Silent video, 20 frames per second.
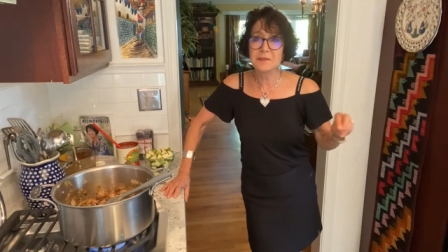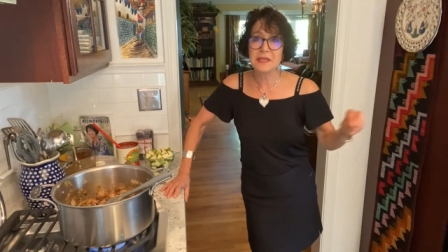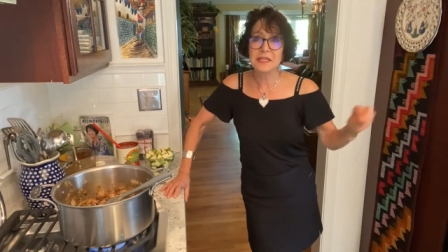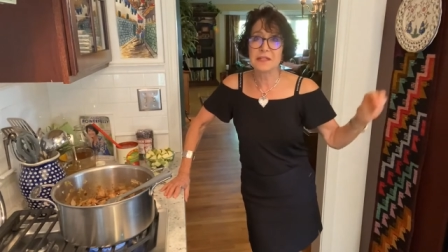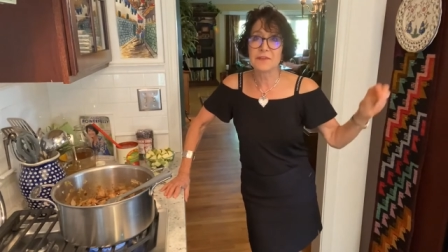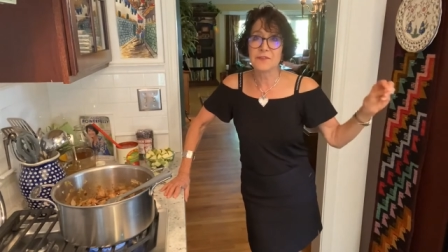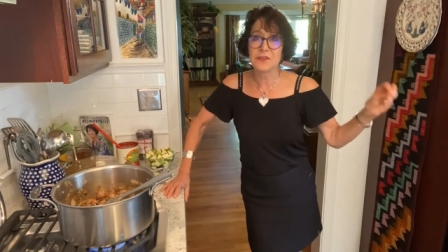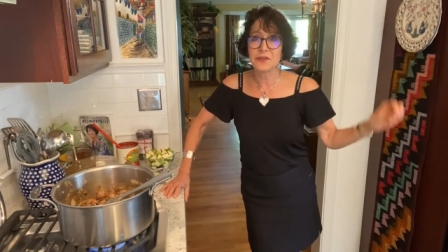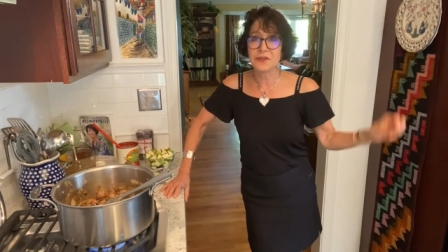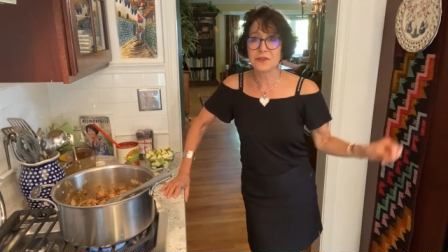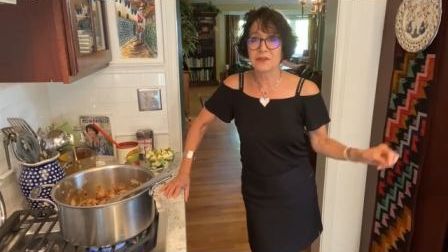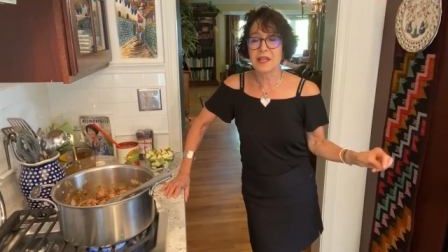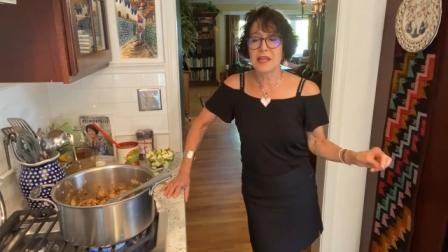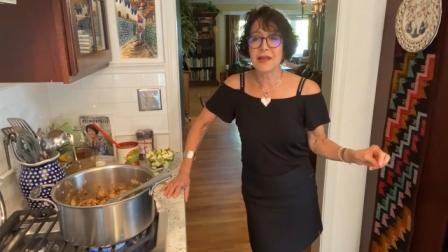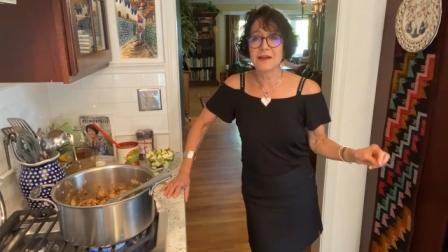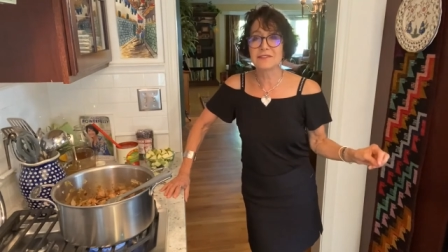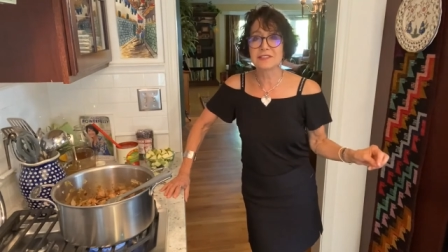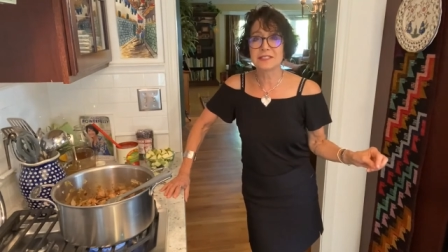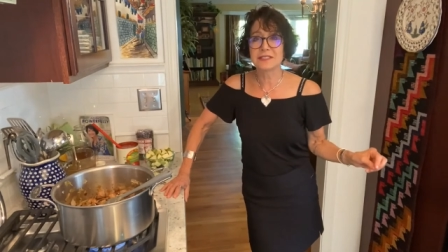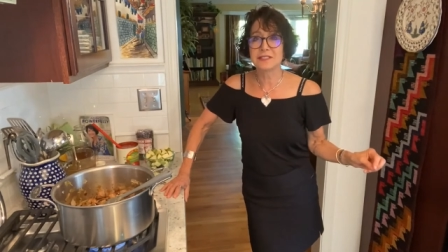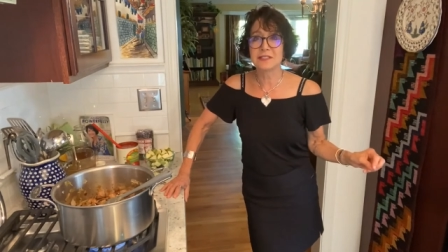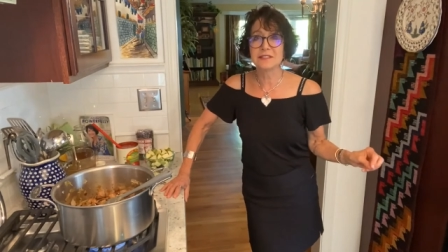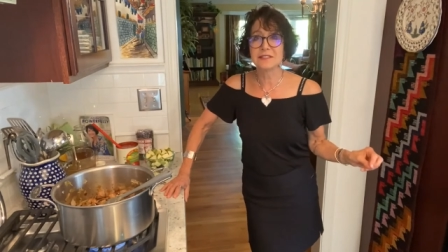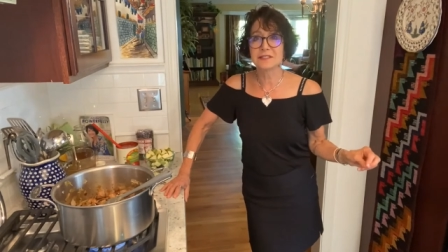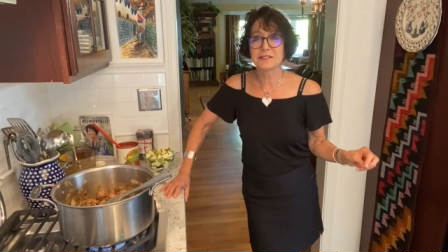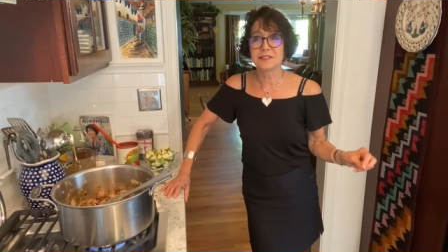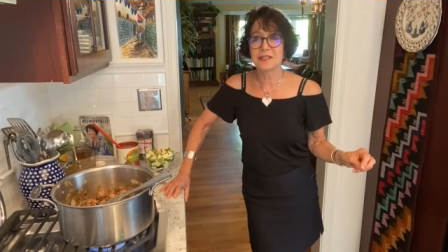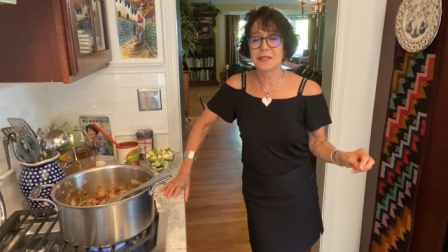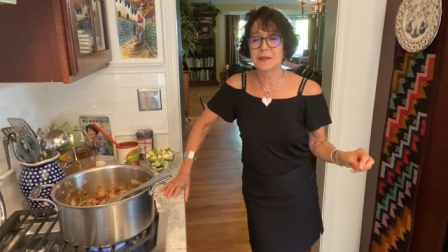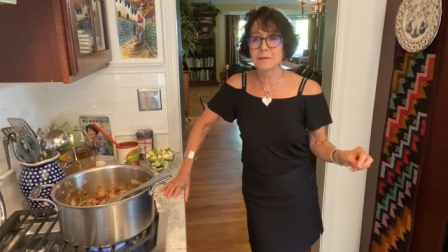mean if you don't have a
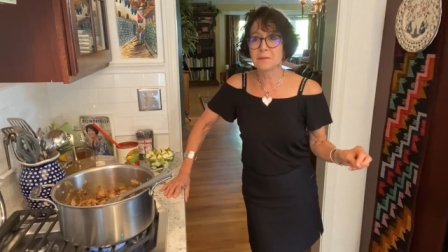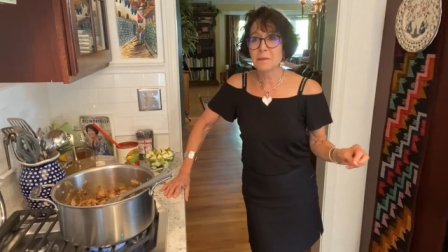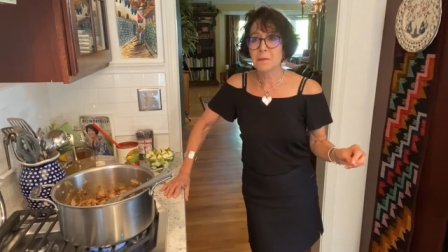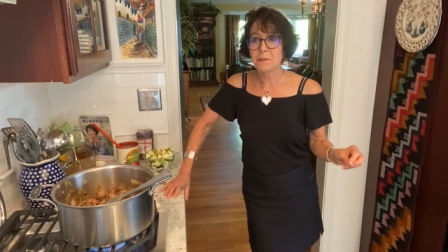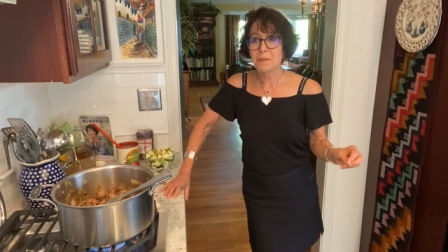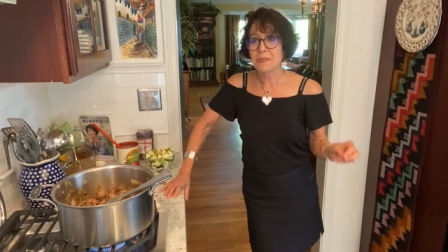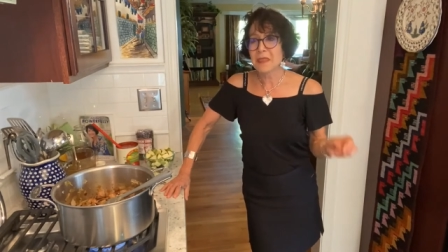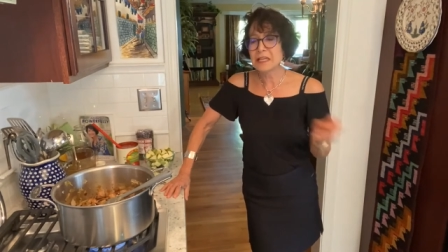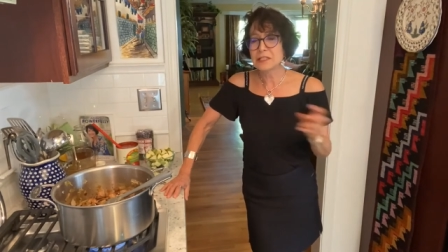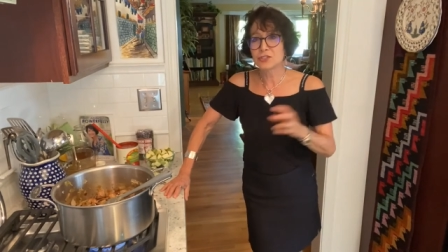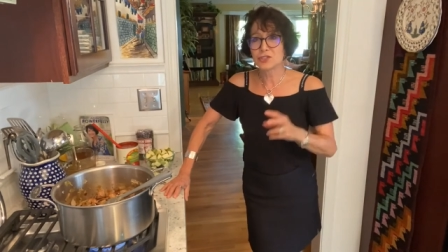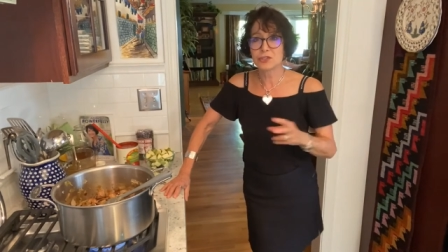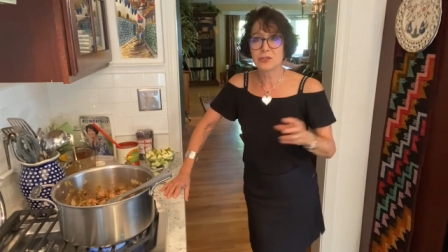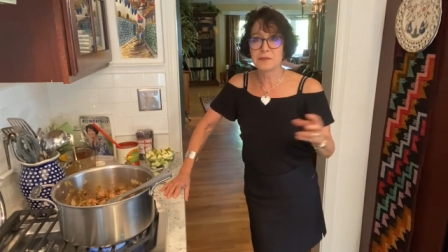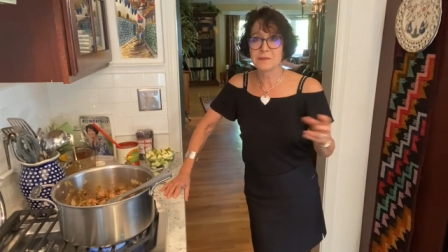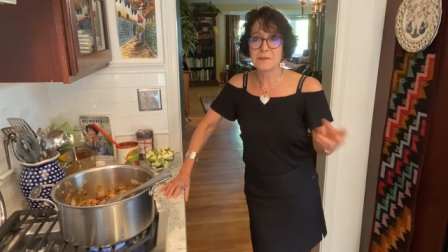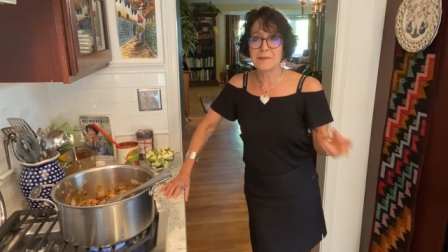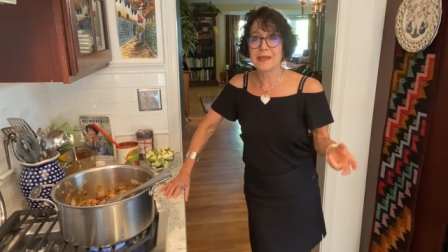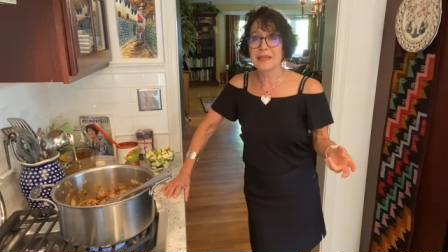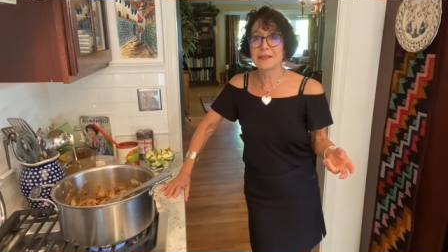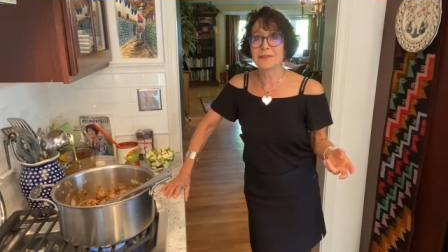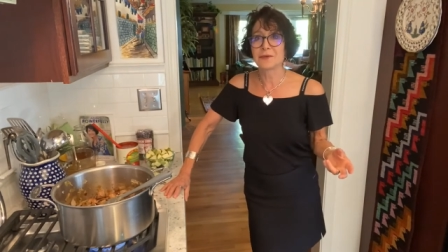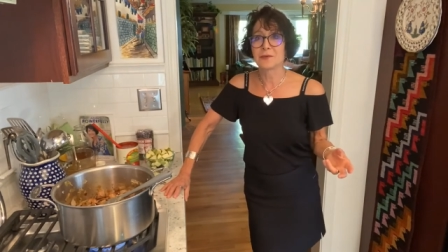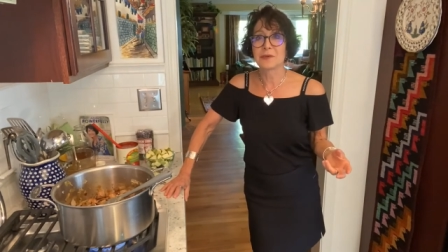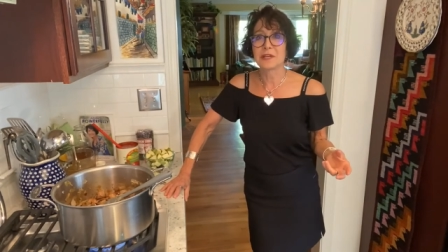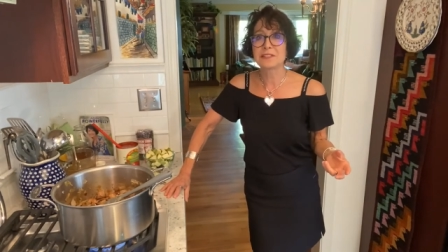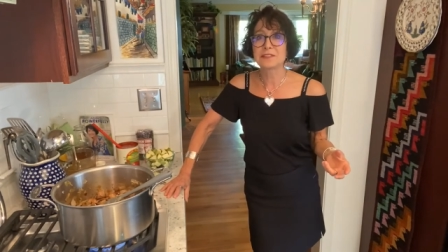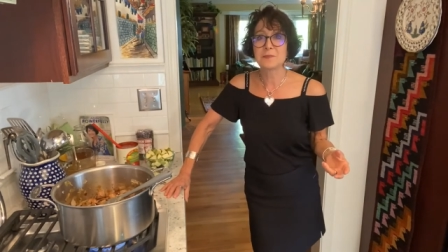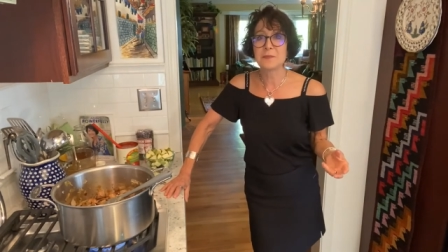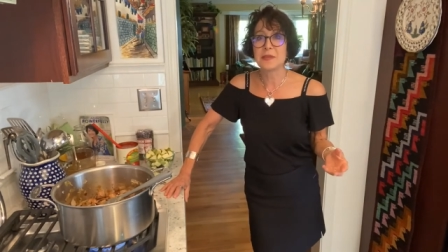seasoning, it shouldn't make the
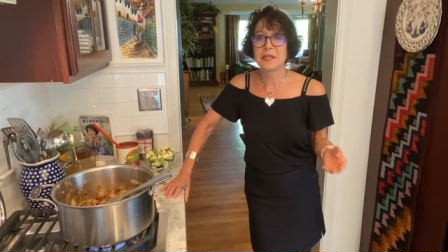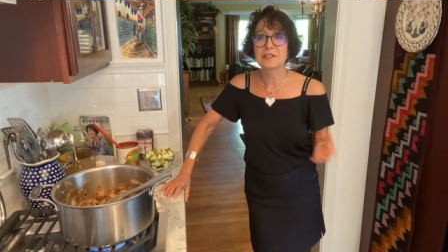recipe.